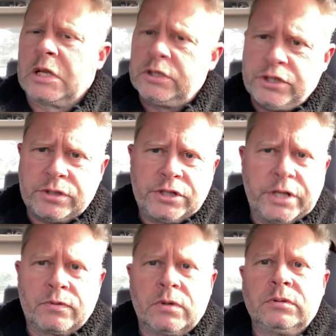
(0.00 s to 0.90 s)
Just
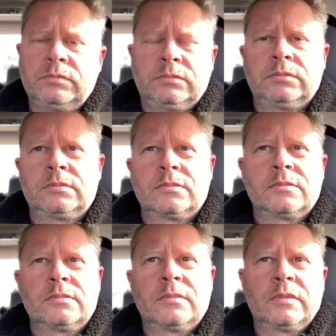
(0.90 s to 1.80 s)
general,
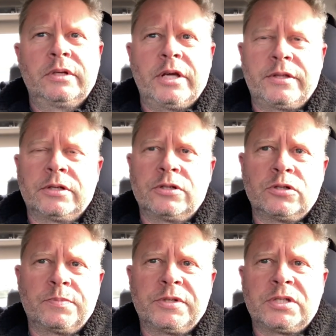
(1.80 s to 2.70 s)
nothing too
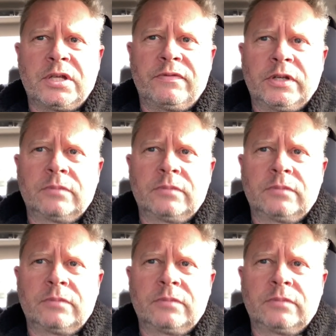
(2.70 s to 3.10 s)
specific.